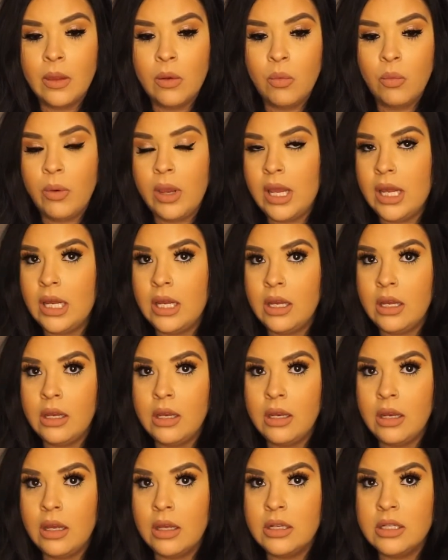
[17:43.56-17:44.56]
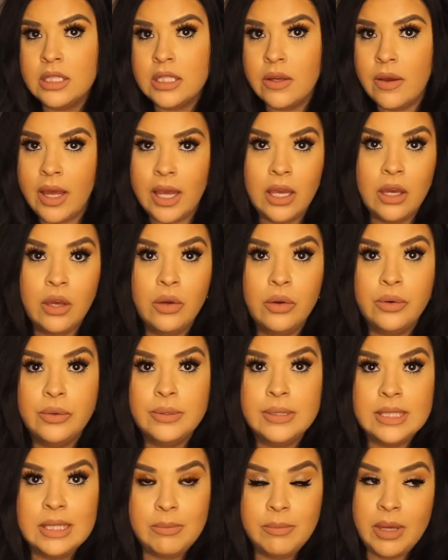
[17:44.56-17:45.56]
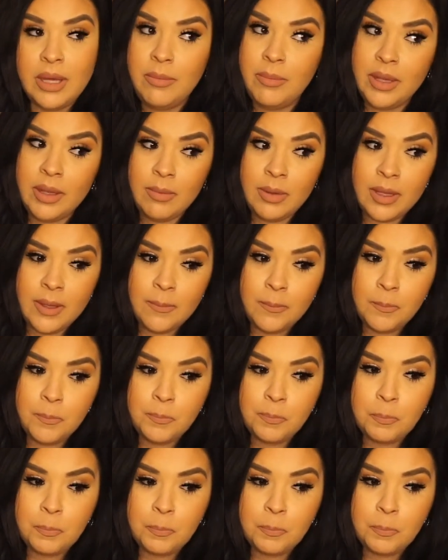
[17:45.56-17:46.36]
waiting until I can go see my baby.